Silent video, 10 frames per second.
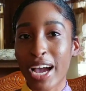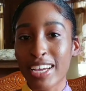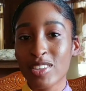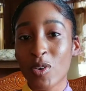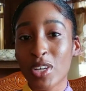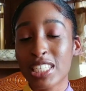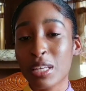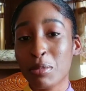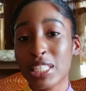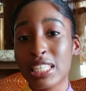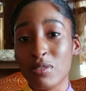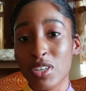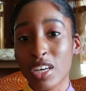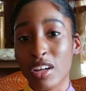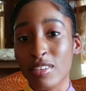I know it's a bit
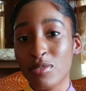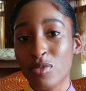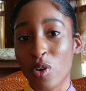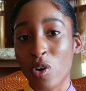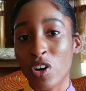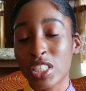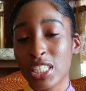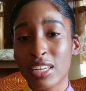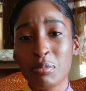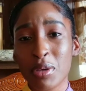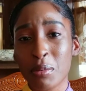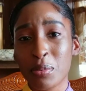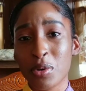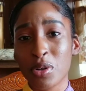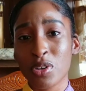difficult for certain
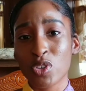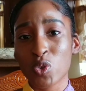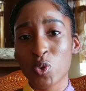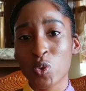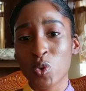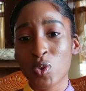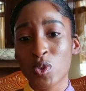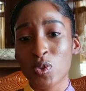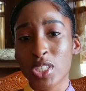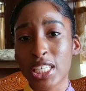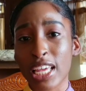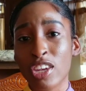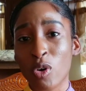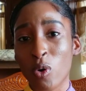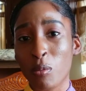people to say
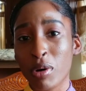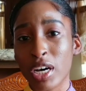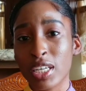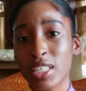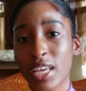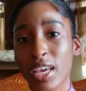no, but